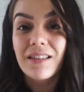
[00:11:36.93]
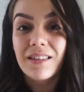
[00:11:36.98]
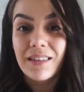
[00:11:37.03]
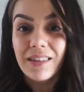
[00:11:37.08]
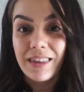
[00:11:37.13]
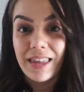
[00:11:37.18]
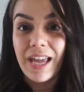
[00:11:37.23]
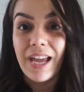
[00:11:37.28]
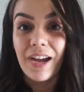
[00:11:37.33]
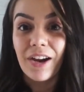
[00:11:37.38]

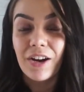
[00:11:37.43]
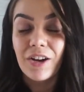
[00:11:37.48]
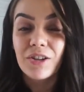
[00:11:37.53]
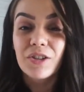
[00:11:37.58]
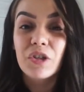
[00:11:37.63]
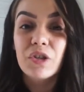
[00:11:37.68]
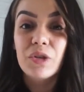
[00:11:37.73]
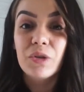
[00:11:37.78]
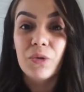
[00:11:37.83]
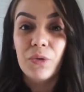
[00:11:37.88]
there
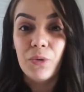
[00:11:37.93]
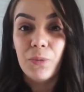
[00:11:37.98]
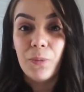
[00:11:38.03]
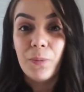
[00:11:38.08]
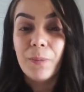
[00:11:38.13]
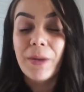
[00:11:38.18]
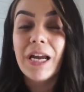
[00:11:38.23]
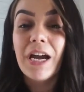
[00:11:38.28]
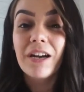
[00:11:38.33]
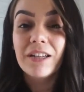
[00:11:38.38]
to
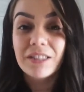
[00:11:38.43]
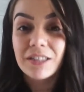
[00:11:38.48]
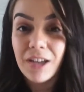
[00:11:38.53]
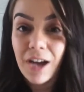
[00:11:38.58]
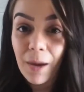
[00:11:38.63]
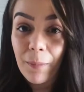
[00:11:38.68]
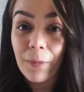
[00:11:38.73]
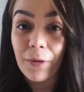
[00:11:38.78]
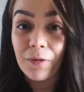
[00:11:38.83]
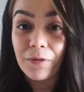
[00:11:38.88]
be on
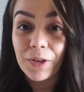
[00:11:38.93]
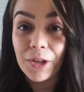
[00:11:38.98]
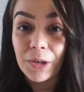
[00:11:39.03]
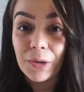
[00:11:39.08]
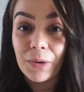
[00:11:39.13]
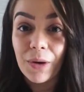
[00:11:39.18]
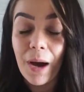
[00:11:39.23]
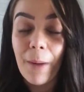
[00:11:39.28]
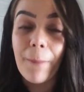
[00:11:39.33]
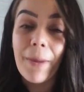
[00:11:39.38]
top of you
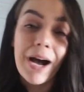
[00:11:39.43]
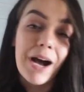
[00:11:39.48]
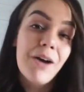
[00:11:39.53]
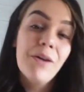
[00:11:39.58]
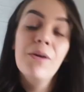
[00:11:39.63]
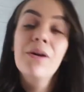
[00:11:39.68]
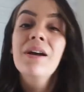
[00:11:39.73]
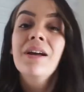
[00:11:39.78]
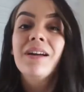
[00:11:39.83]
about